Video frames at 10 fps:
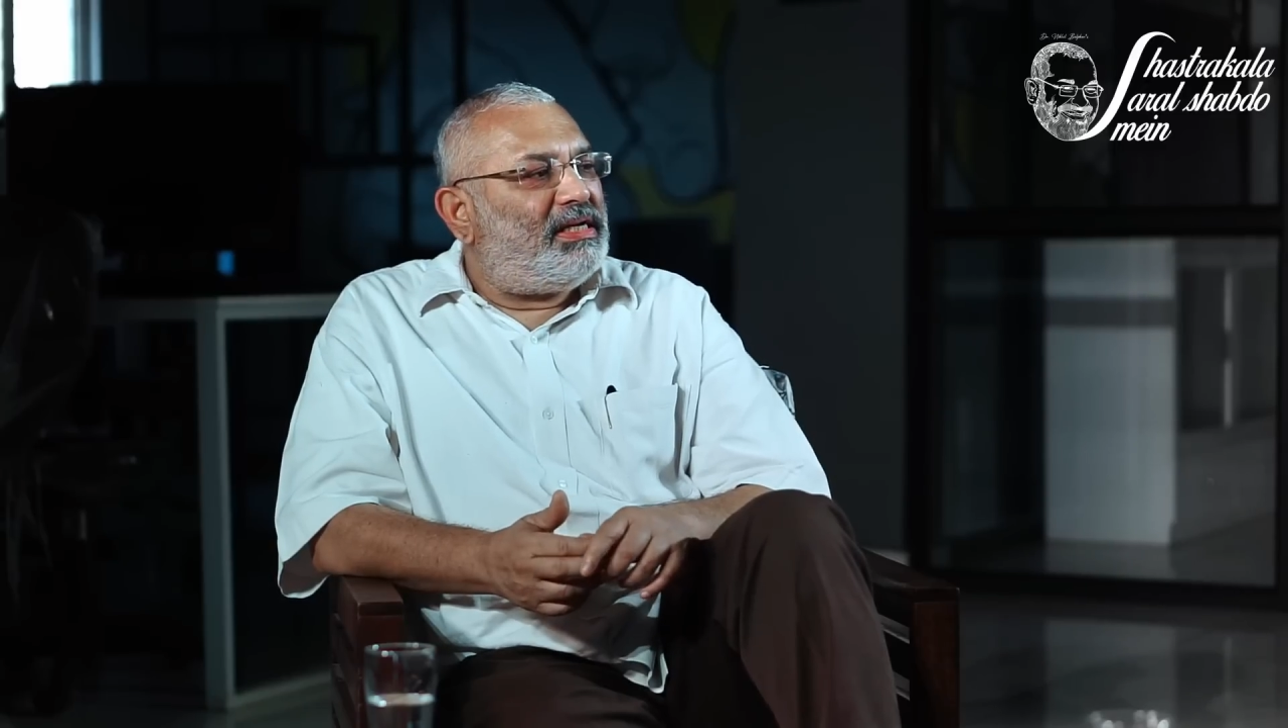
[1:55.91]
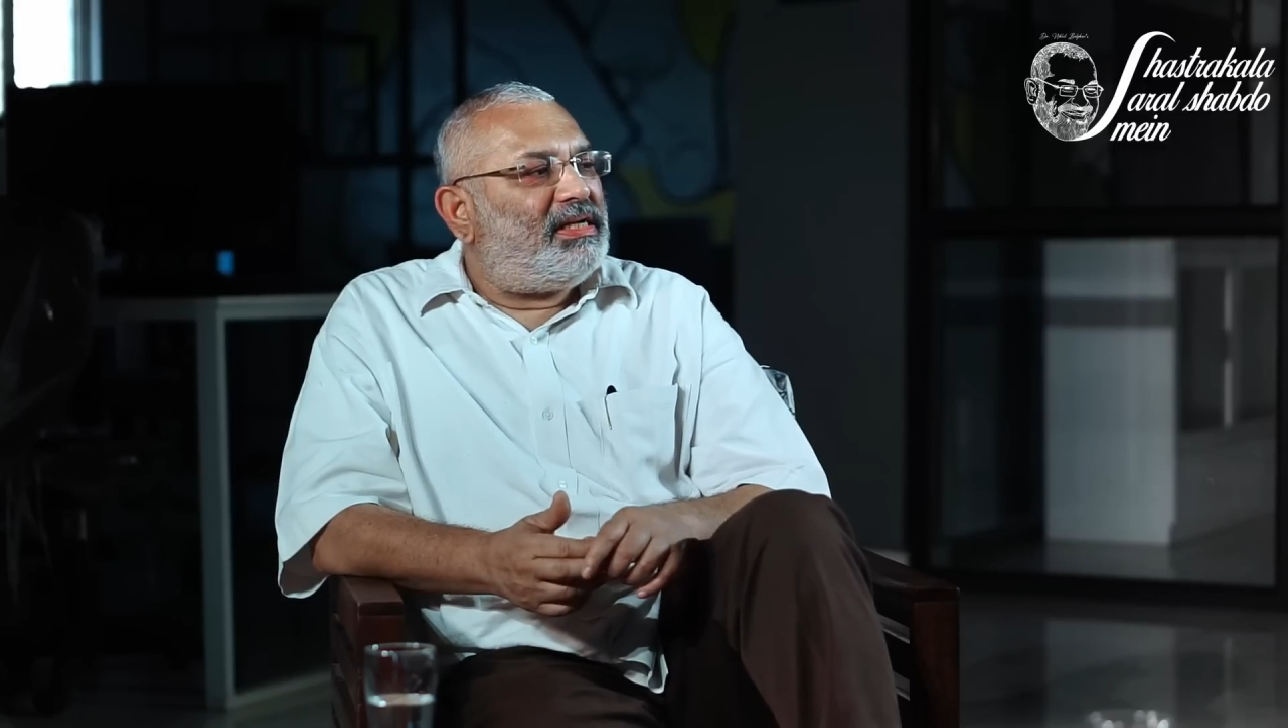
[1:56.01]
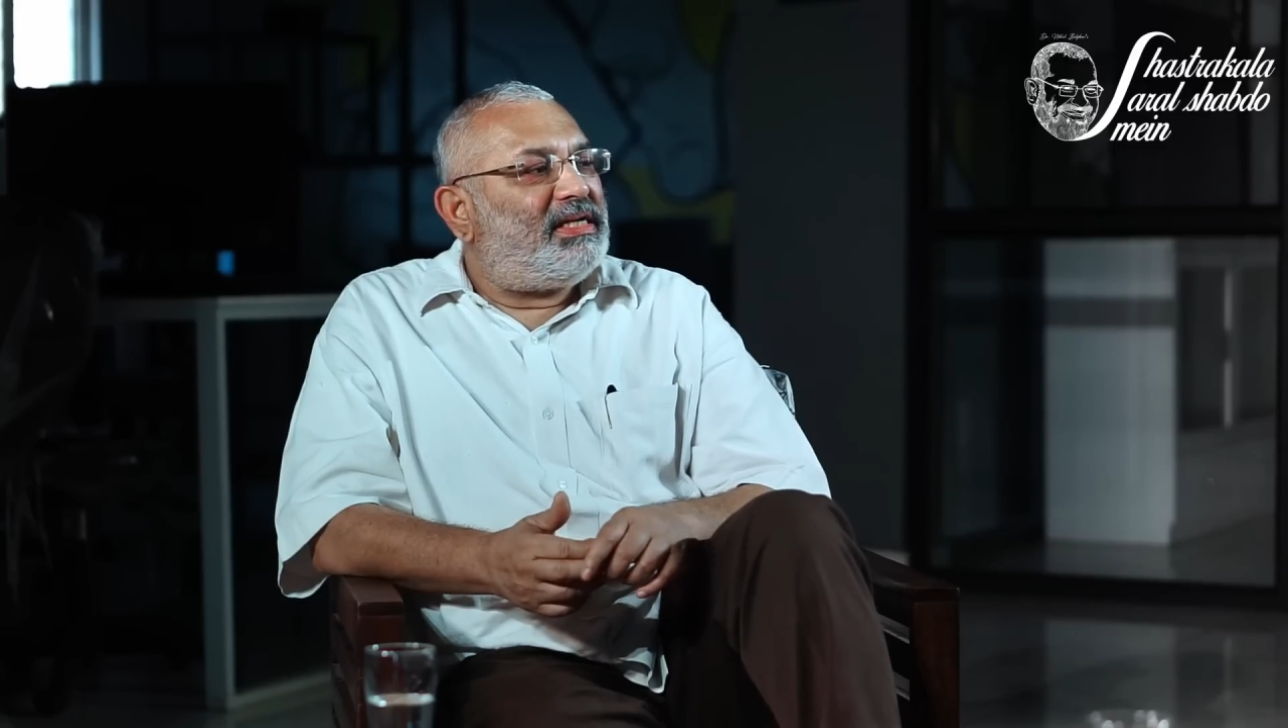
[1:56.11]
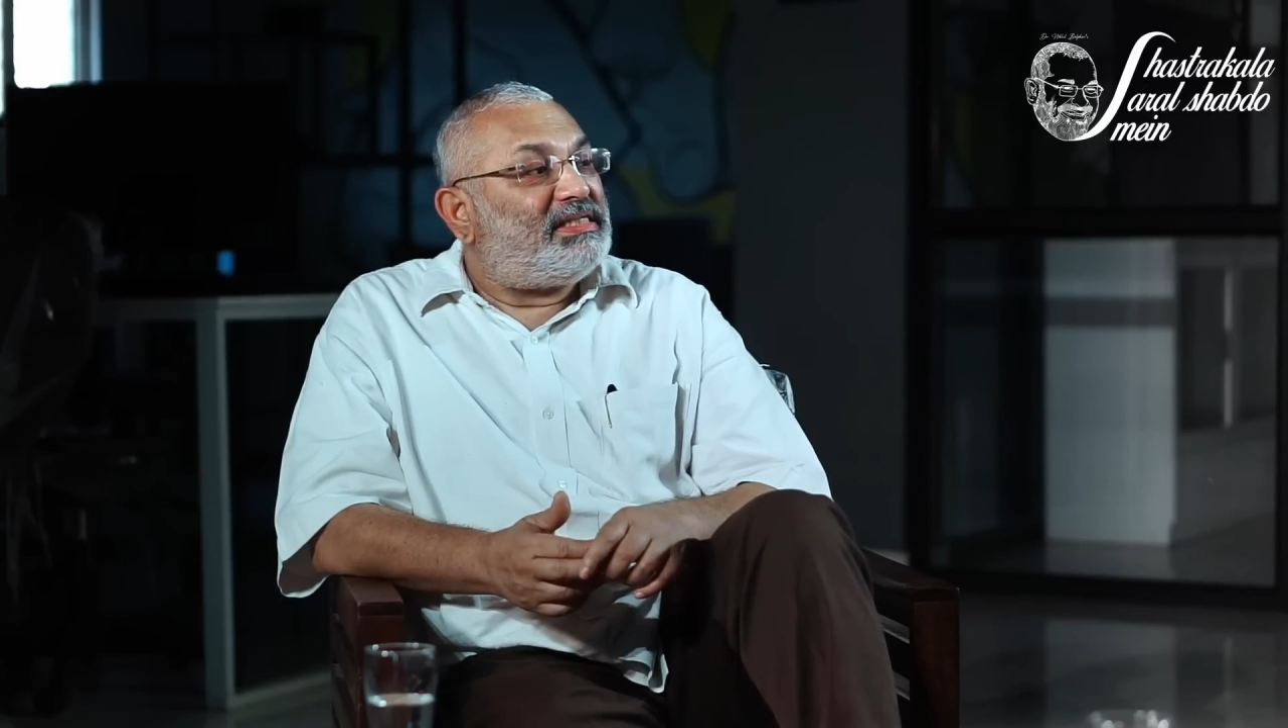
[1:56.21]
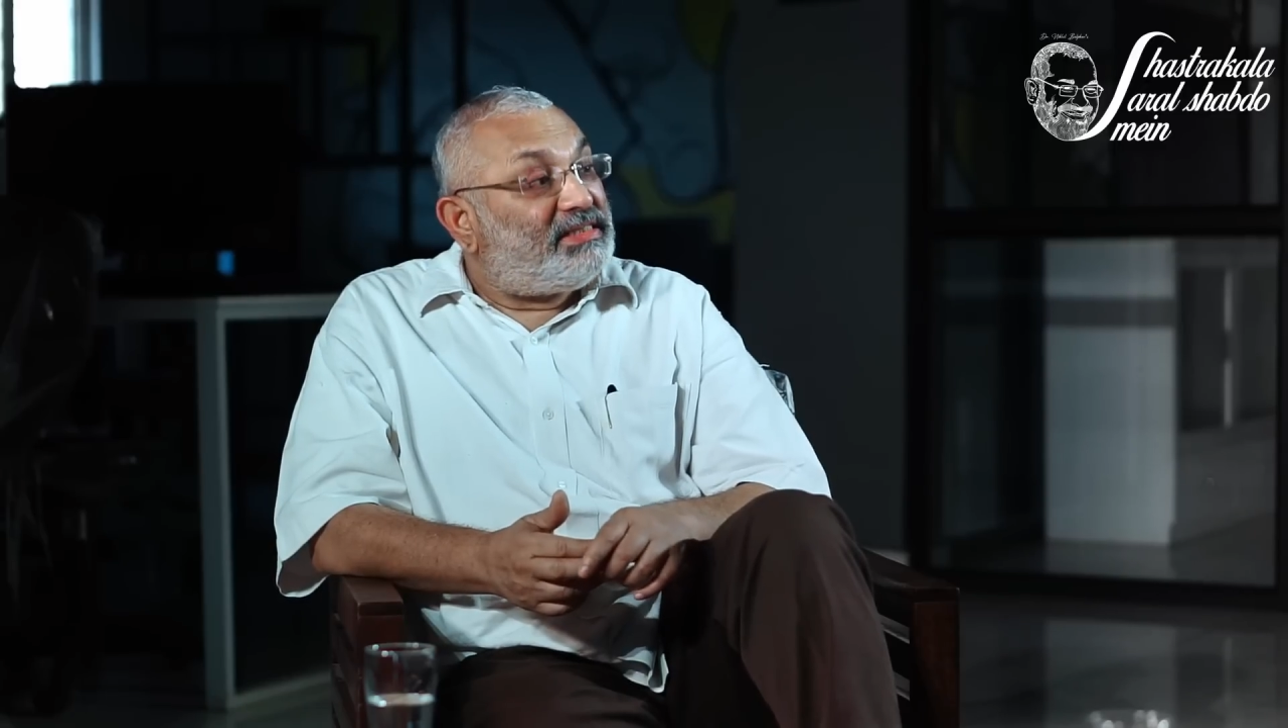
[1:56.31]

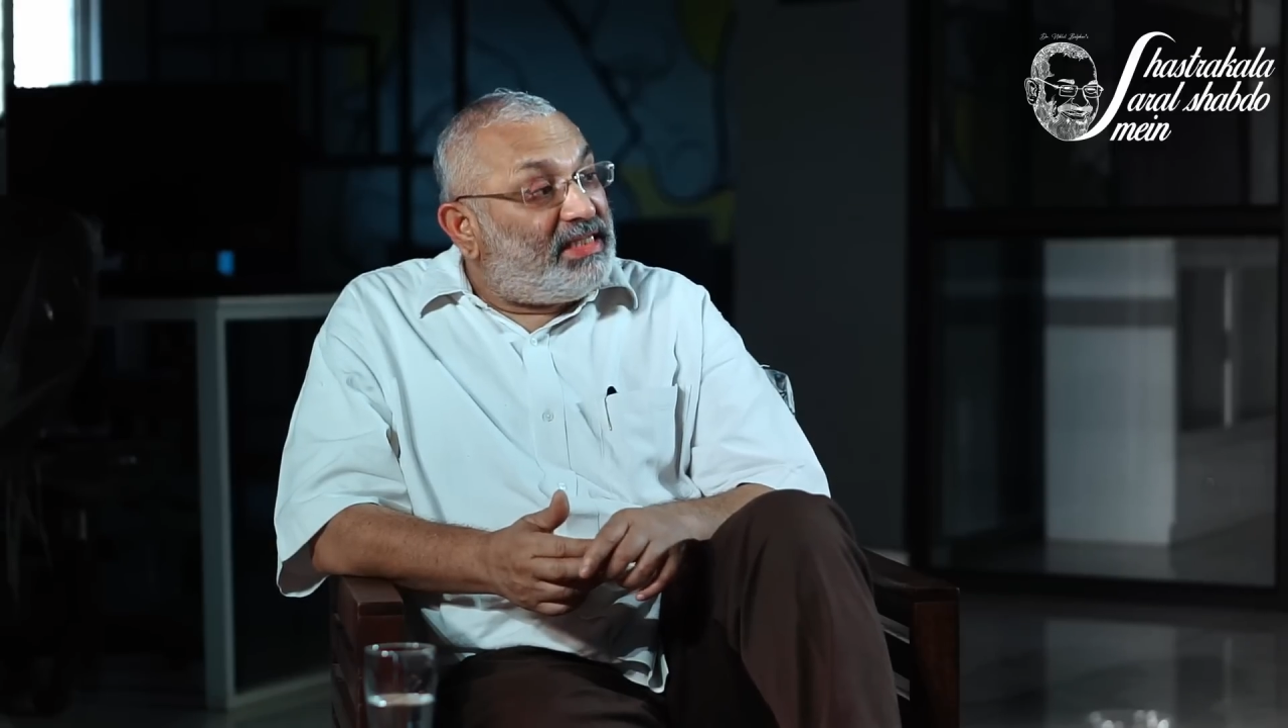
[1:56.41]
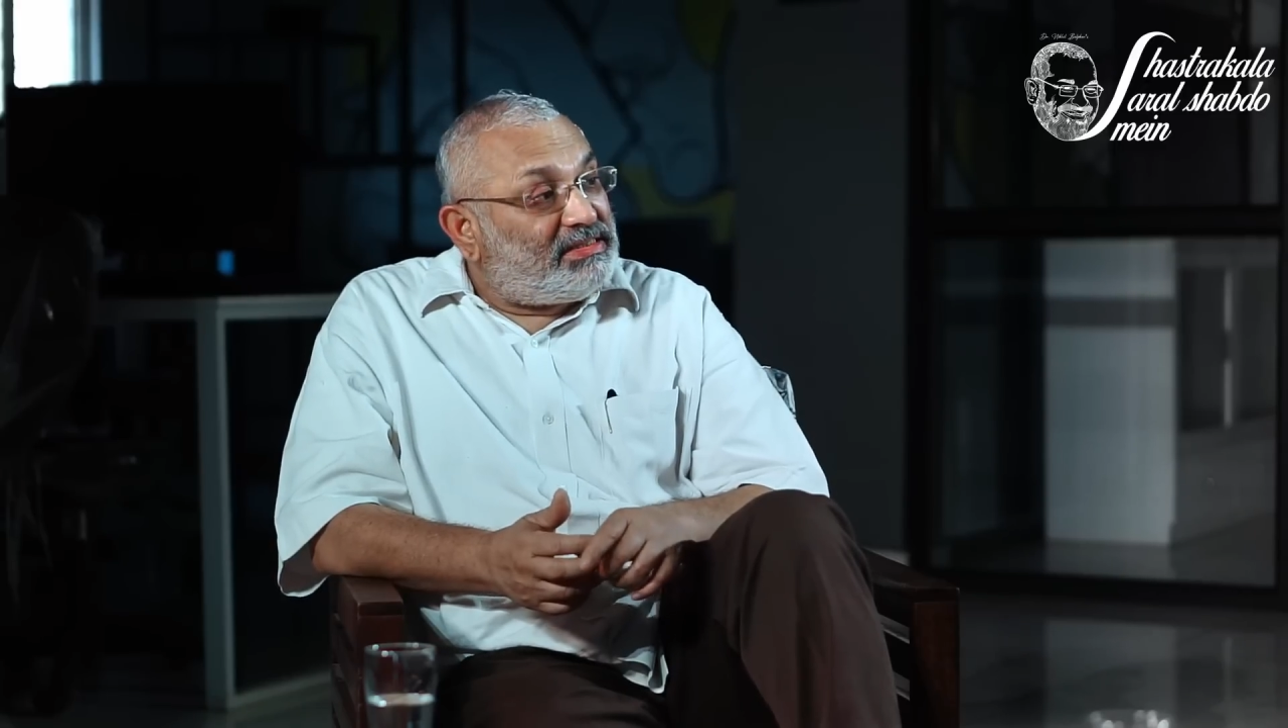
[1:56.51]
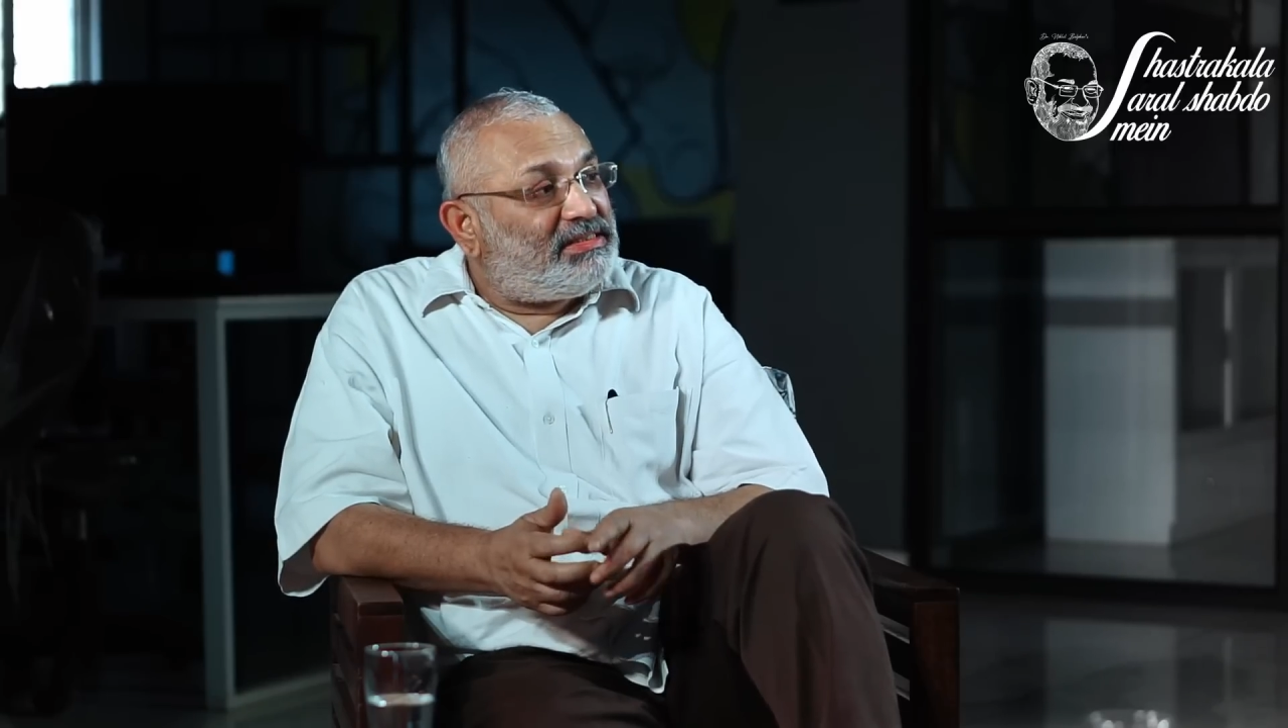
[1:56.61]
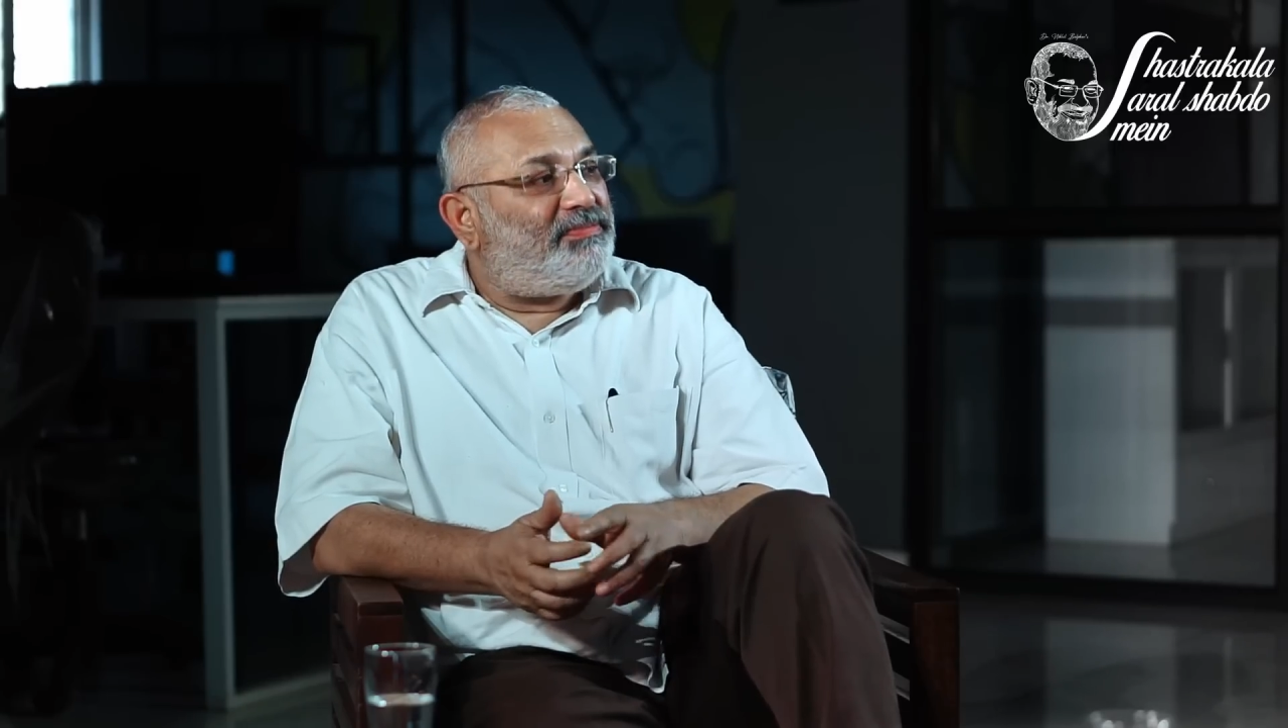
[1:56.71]
residency